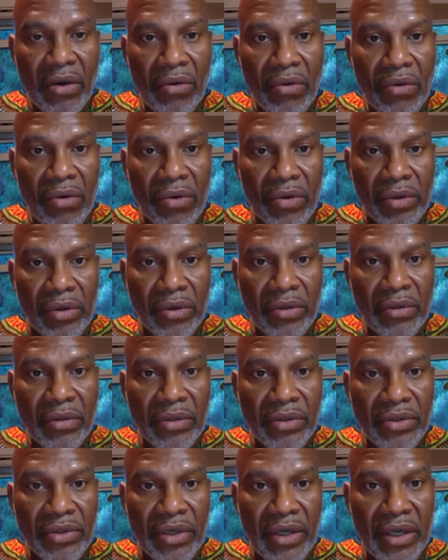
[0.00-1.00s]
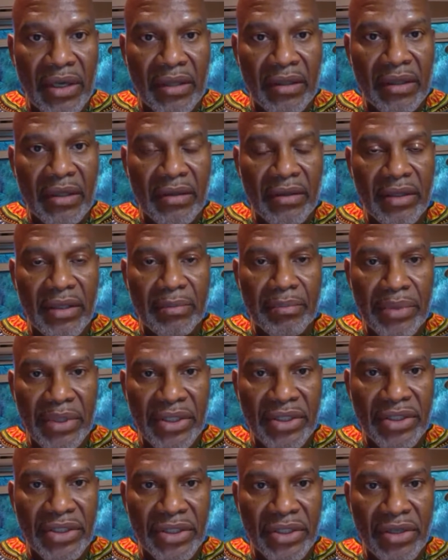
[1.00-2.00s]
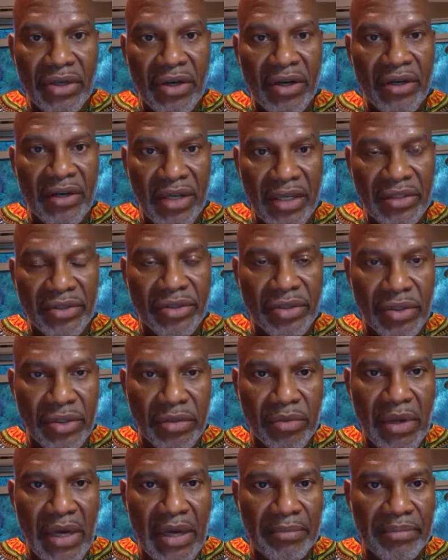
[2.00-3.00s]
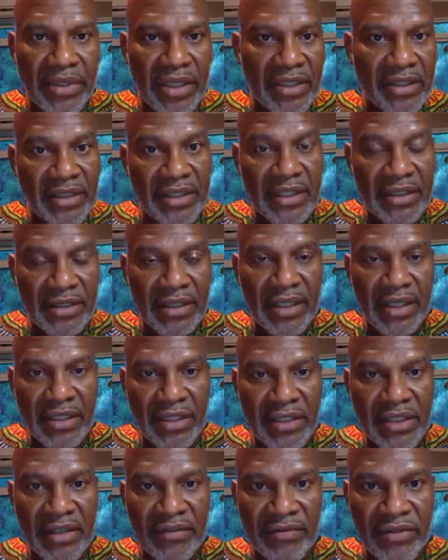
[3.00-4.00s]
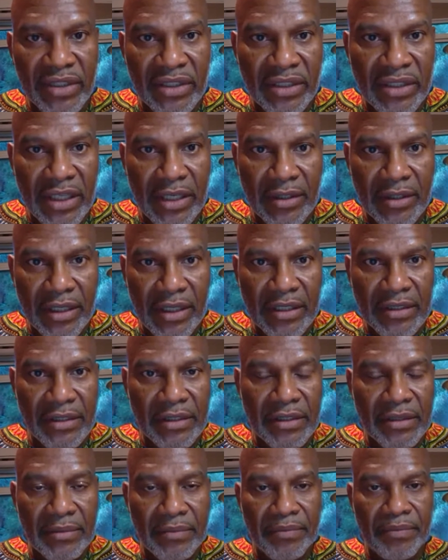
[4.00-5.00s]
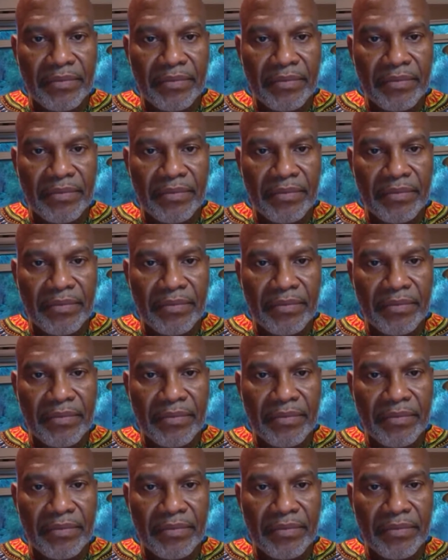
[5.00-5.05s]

or you get the PCR nasal swab test that takes 7 to 10 days.